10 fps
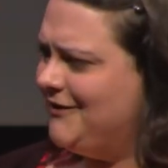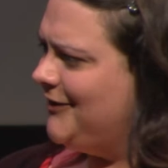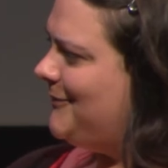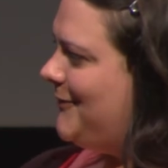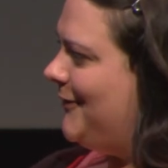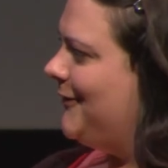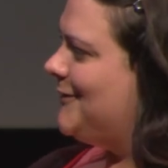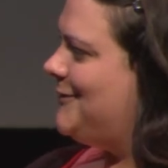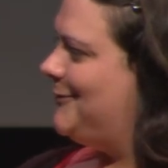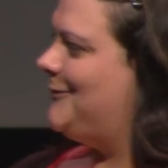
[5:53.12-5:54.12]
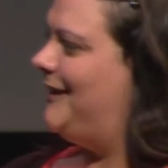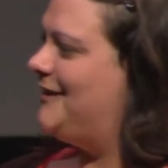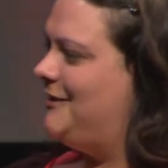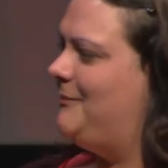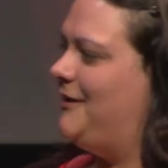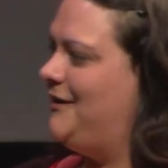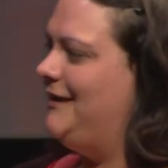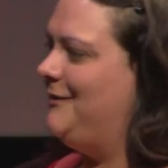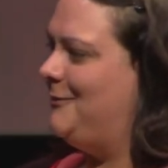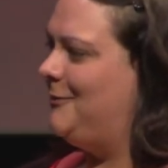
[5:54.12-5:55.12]
done it with younger children actually, but I think
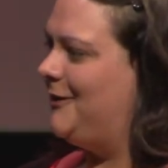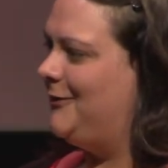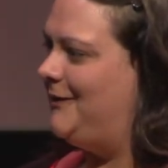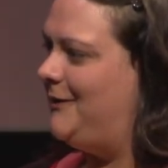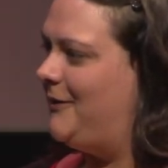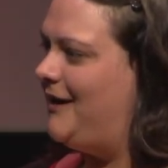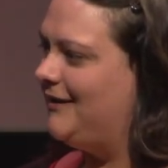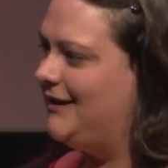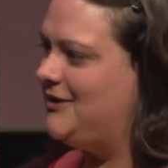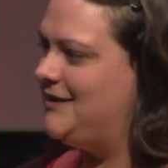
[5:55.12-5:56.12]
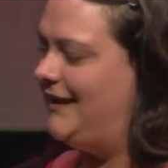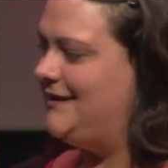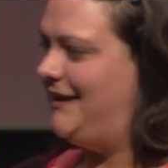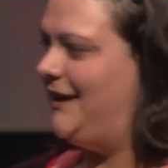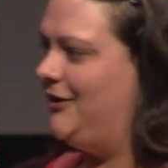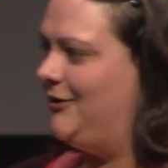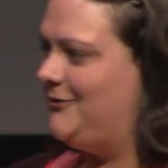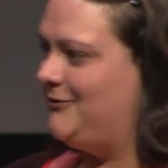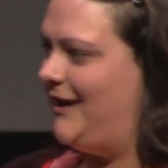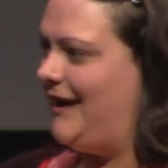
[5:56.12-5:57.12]
it would work really well because you tend to get a good
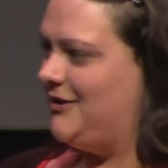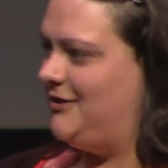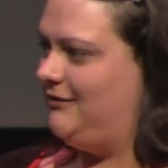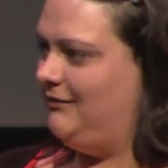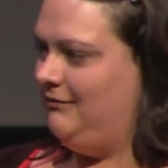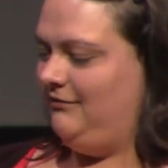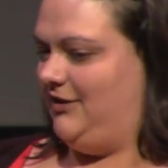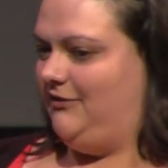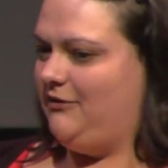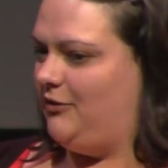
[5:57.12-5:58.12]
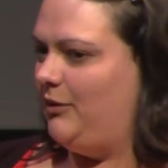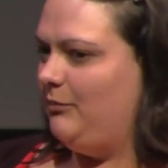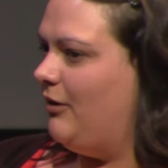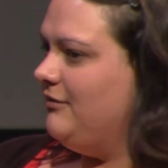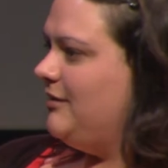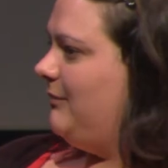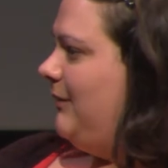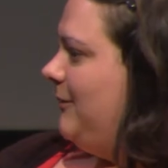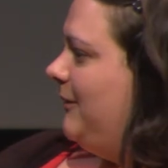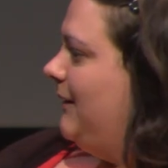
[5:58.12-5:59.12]
reaction just throwing balls at people.